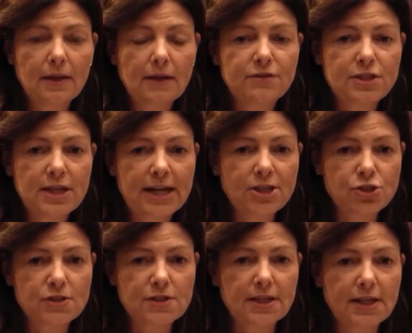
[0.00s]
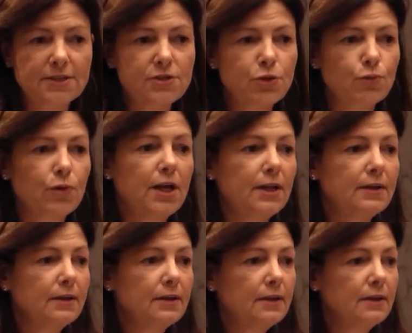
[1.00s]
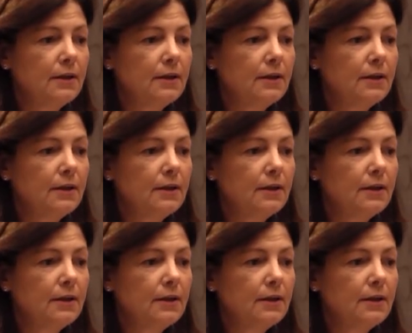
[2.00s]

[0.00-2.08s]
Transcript: of sanctions against Iran.